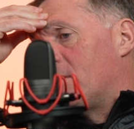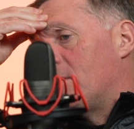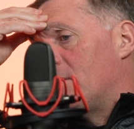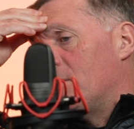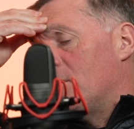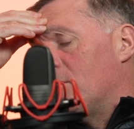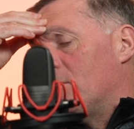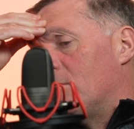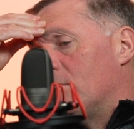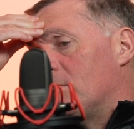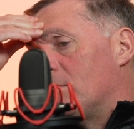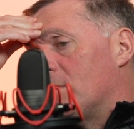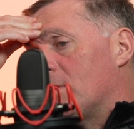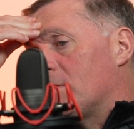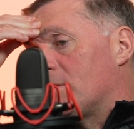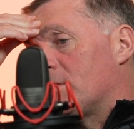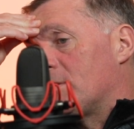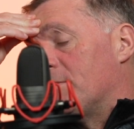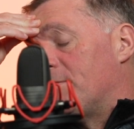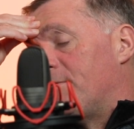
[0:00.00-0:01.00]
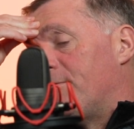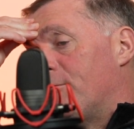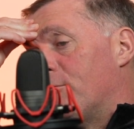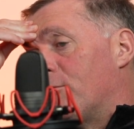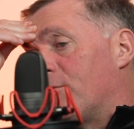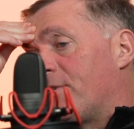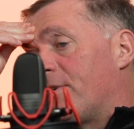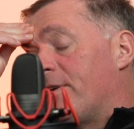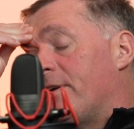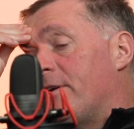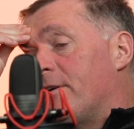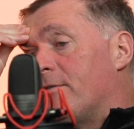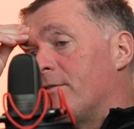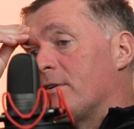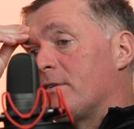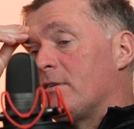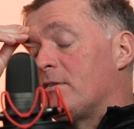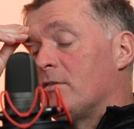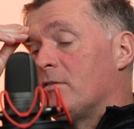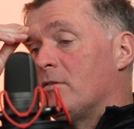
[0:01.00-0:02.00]
2. That's the 4th tier
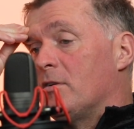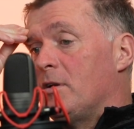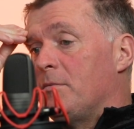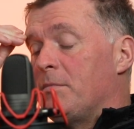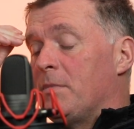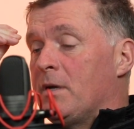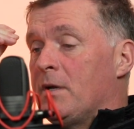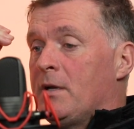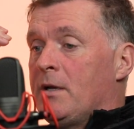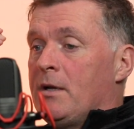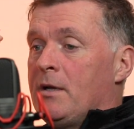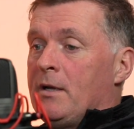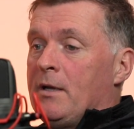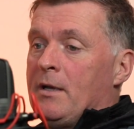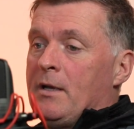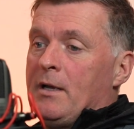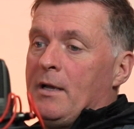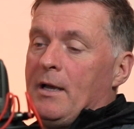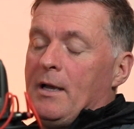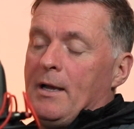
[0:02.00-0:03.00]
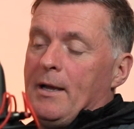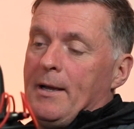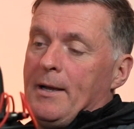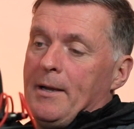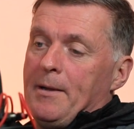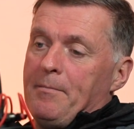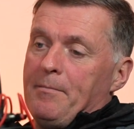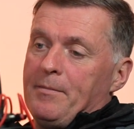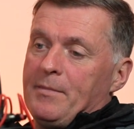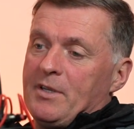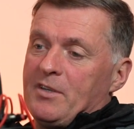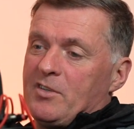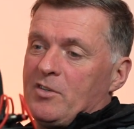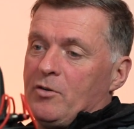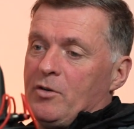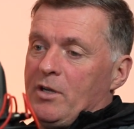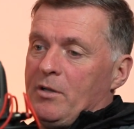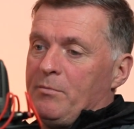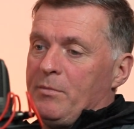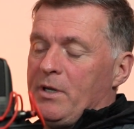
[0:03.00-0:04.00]
at the time. They
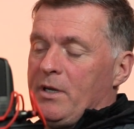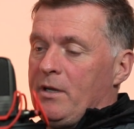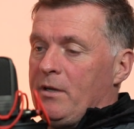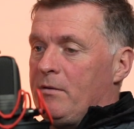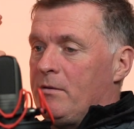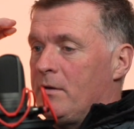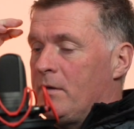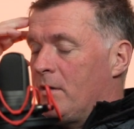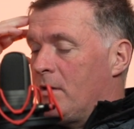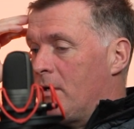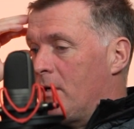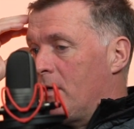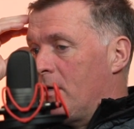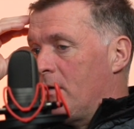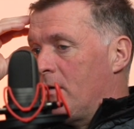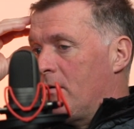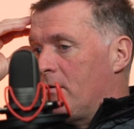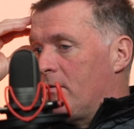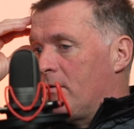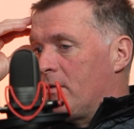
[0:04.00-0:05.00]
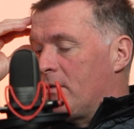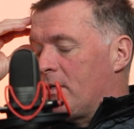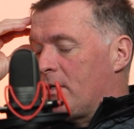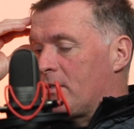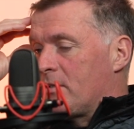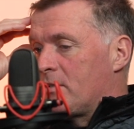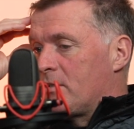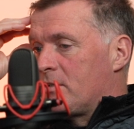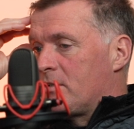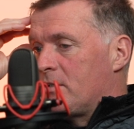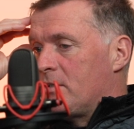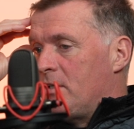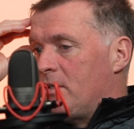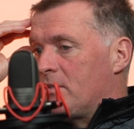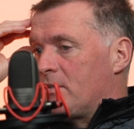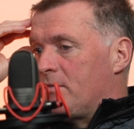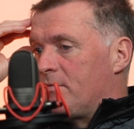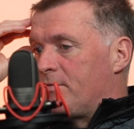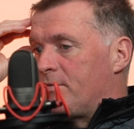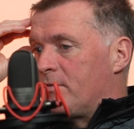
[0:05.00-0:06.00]
signed me that
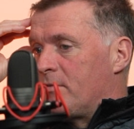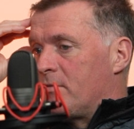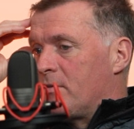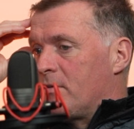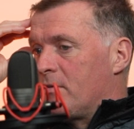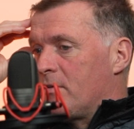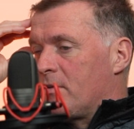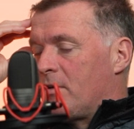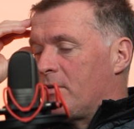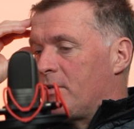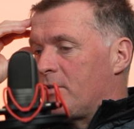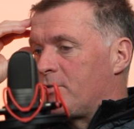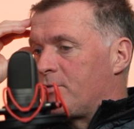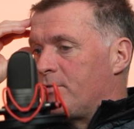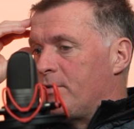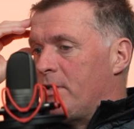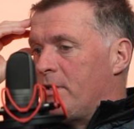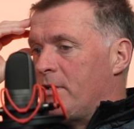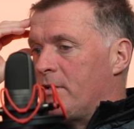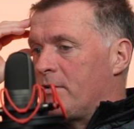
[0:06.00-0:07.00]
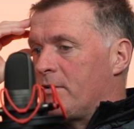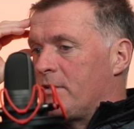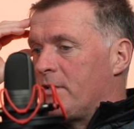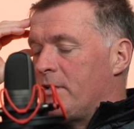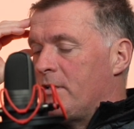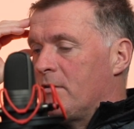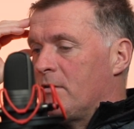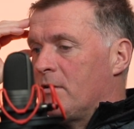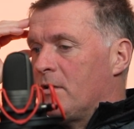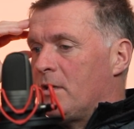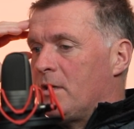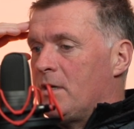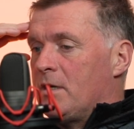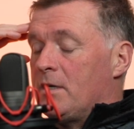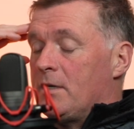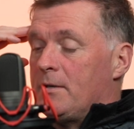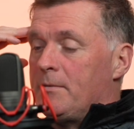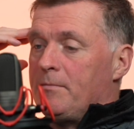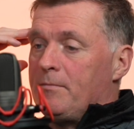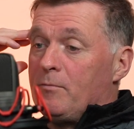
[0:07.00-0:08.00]
season on a 3-year deal.
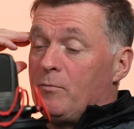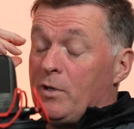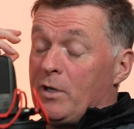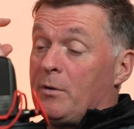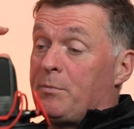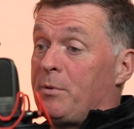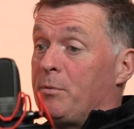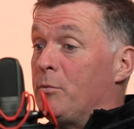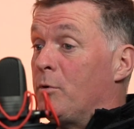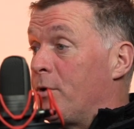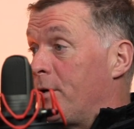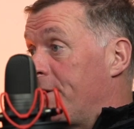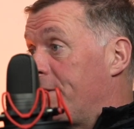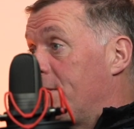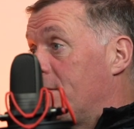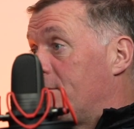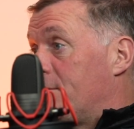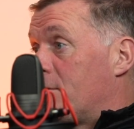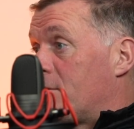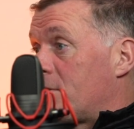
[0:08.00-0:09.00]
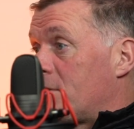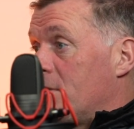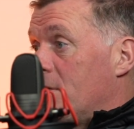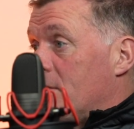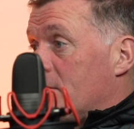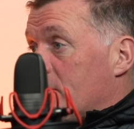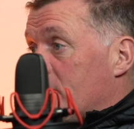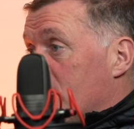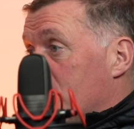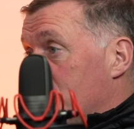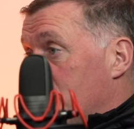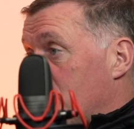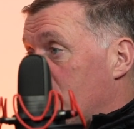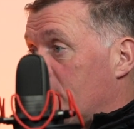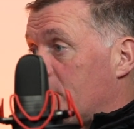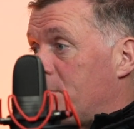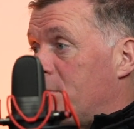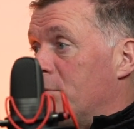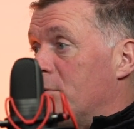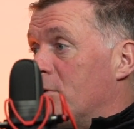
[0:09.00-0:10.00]
We got promoted in the first season, so it was
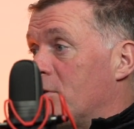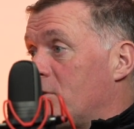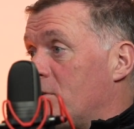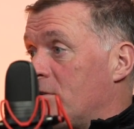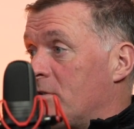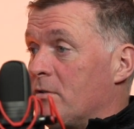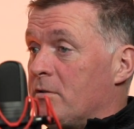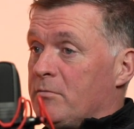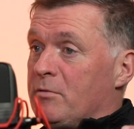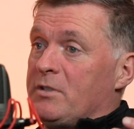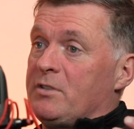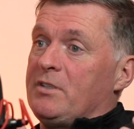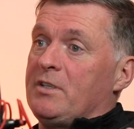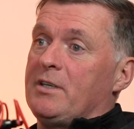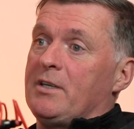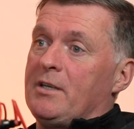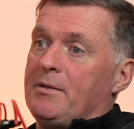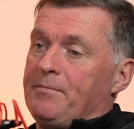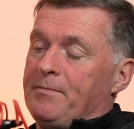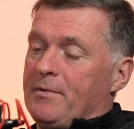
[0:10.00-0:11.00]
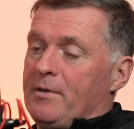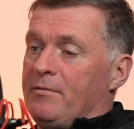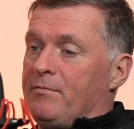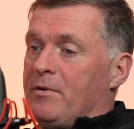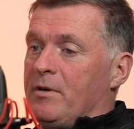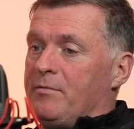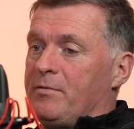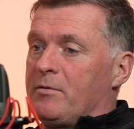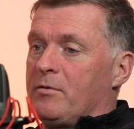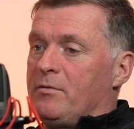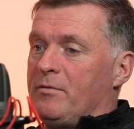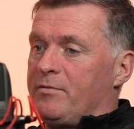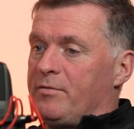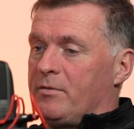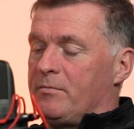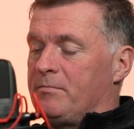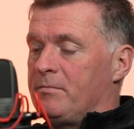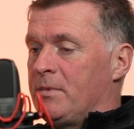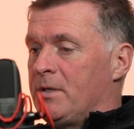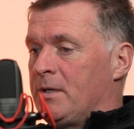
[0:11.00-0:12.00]
another promotion. So once again, I've gone
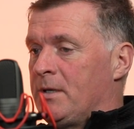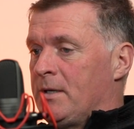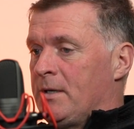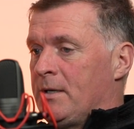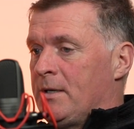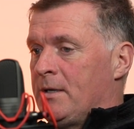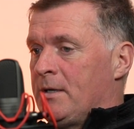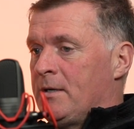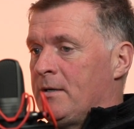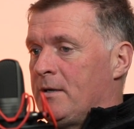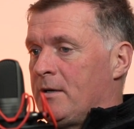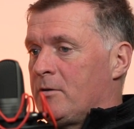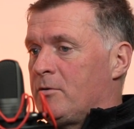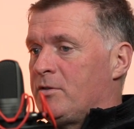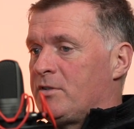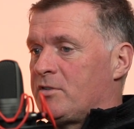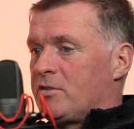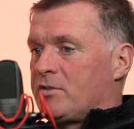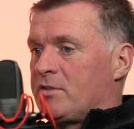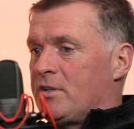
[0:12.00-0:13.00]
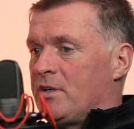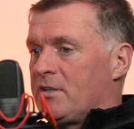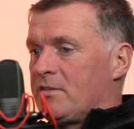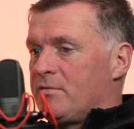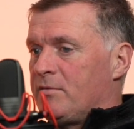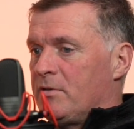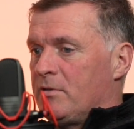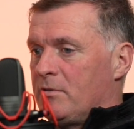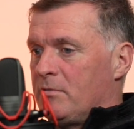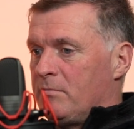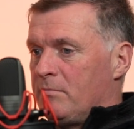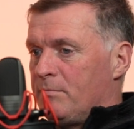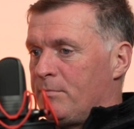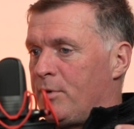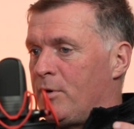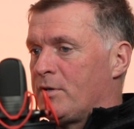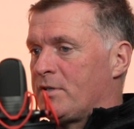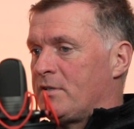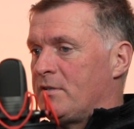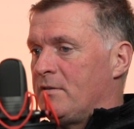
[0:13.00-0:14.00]
from a good, successful,
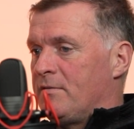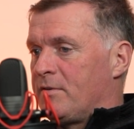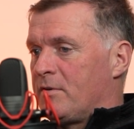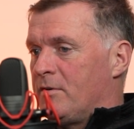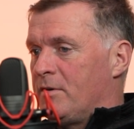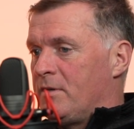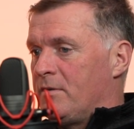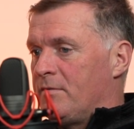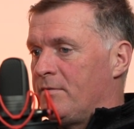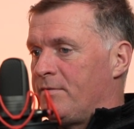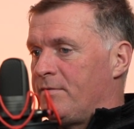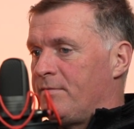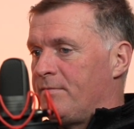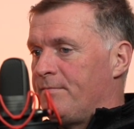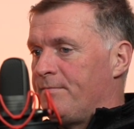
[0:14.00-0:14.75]
positive kind of